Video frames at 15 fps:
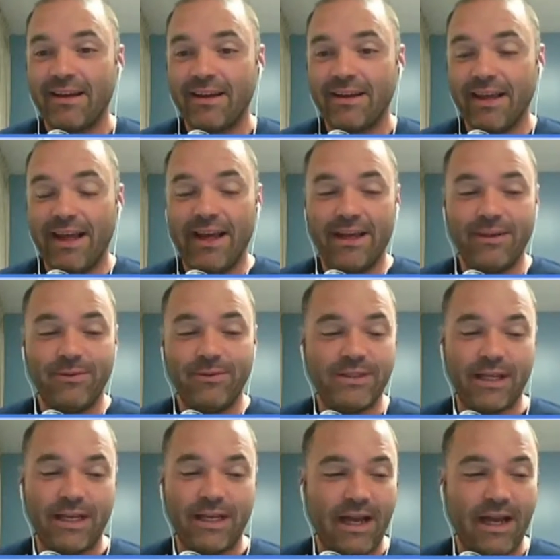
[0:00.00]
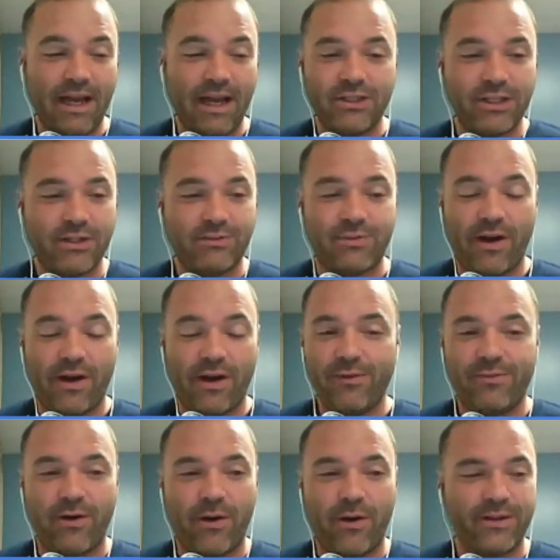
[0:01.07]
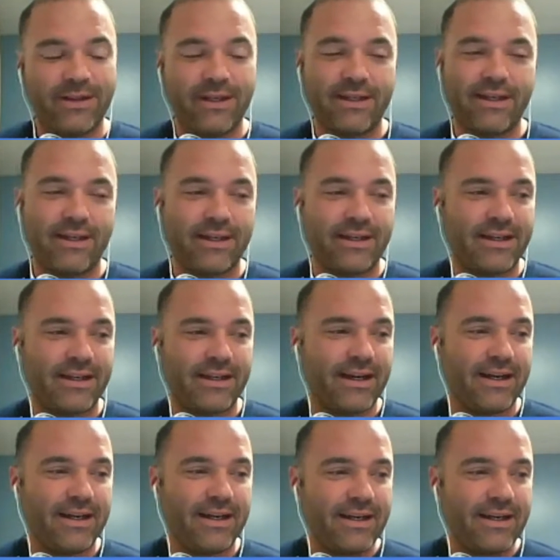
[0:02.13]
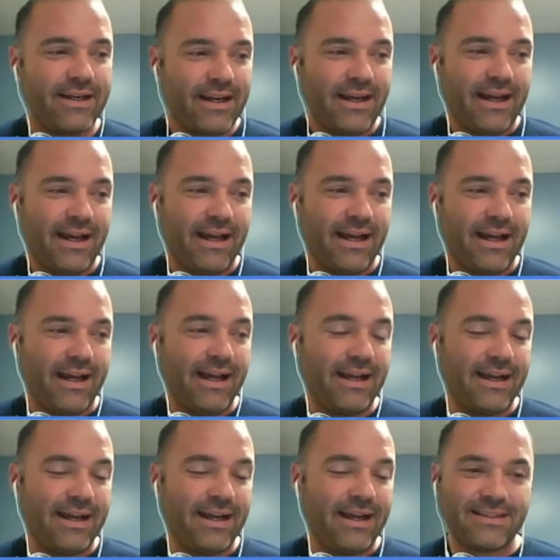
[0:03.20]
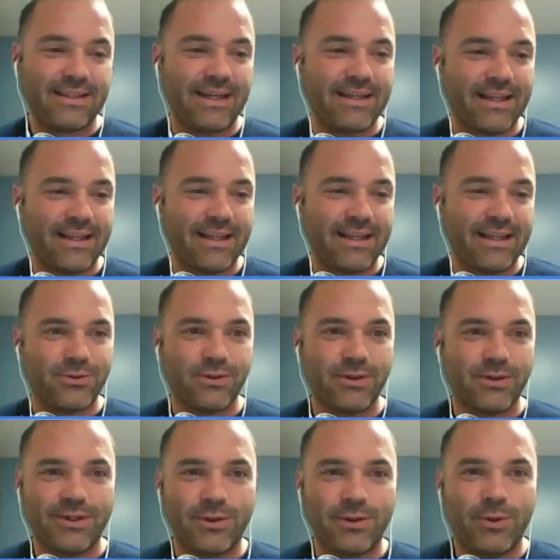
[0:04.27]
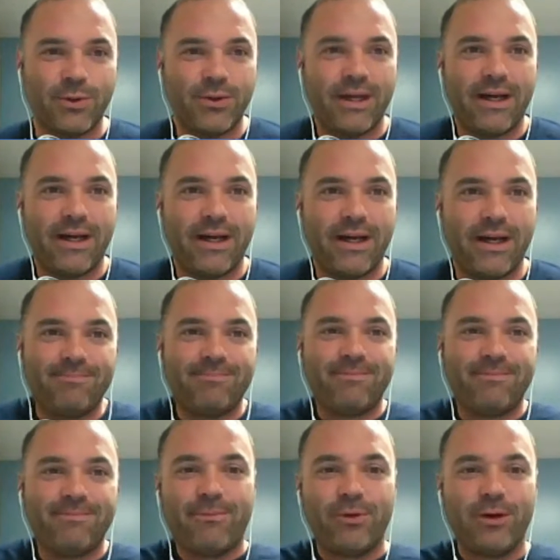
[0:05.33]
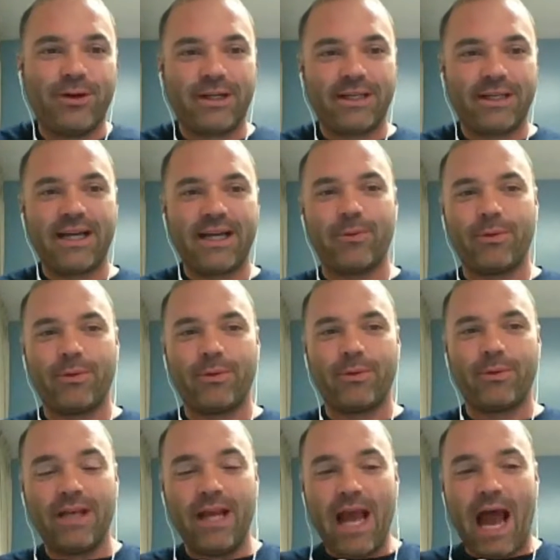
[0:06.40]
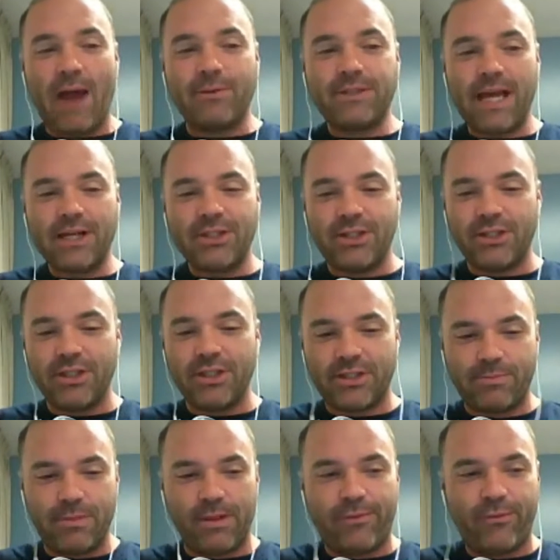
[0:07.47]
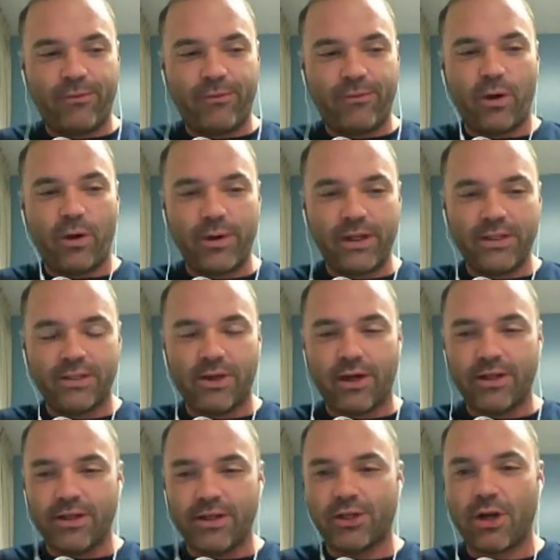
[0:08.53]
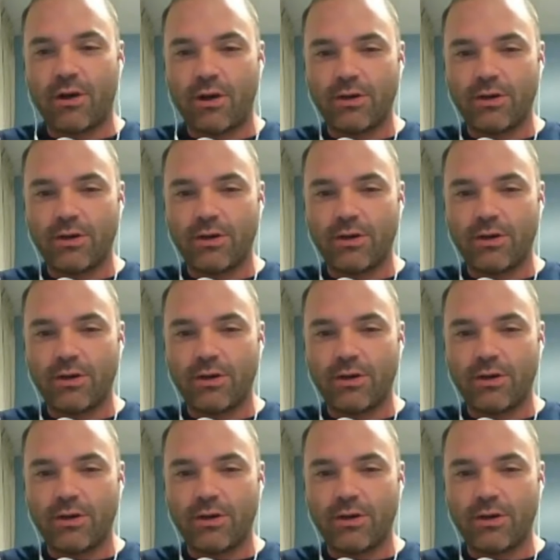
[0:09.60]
He's just very forward thinking, and I got to say the guy's really cool. I'm really excited. I was actually just before we started the show, I was